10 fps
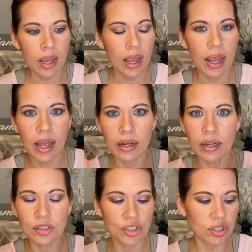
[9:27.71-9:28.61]
And
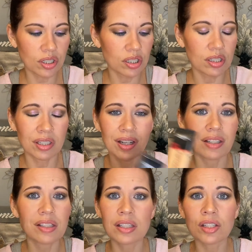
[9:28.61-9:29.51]
it's just,
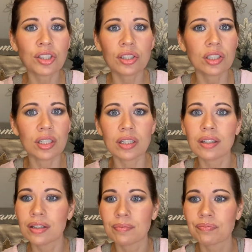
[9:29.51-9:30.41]
it's such a good,
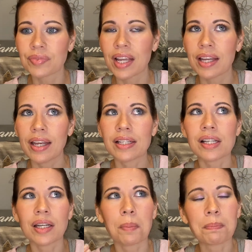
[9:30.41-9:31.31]
it's
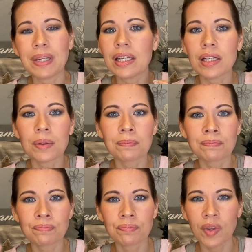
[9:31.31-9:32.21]
like a medium,
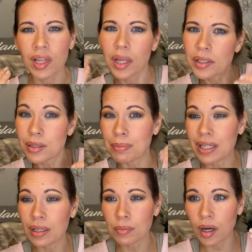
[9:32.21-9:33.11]
light to
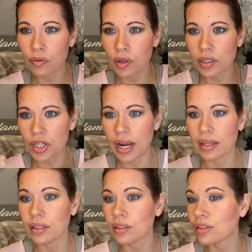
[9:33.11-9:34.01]
medium coverage.
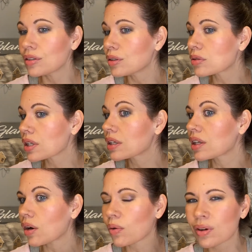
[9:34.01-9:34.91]
I do use it, you
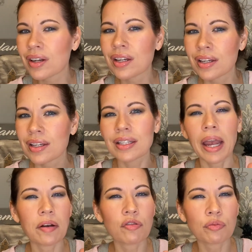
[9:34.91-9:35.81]
know, kind
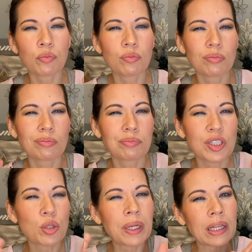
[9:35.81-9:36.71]
of
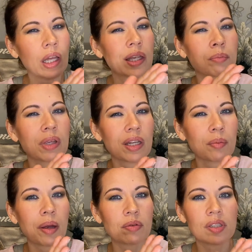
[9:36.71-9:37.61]
between light and medium, I
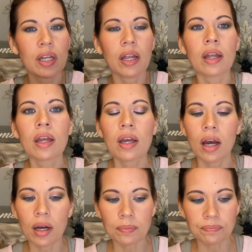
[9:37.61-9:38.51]
would say.
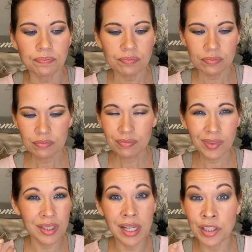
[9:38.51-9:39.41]

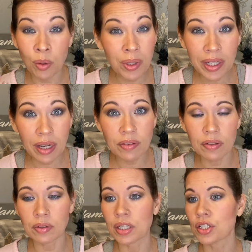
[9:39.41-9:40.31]
Because I don't like a heavy
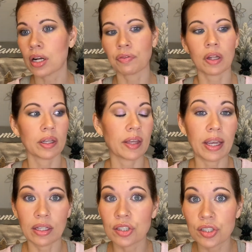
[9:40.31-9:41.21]
foundation. I feel like that
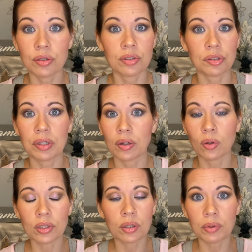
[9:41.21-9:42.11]
ages you as you get
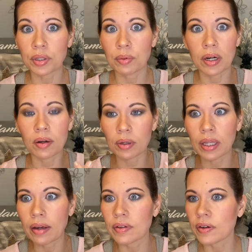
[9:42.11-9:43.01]
older when you wear a really
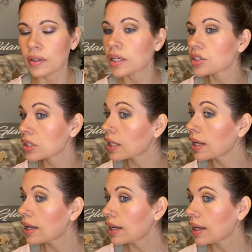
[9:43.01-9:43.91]
heavy foundation.
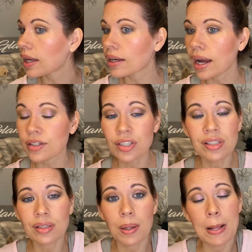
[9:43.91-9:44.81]
And I
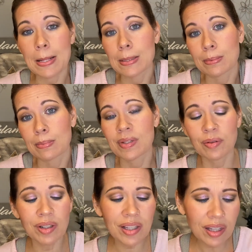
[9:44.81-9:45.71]

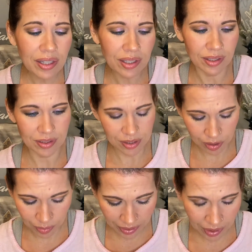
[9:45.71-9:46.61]
really like it. So
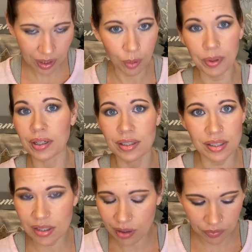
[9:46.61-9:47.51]
I can't help it. It's
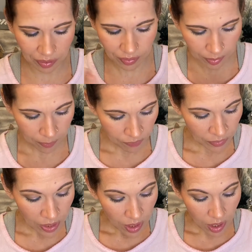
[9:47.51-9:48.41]
still a favorite.
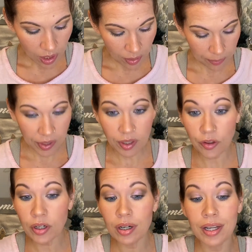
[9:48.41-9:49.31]

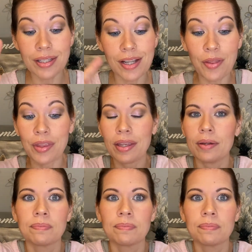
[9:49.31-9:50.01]
Another is the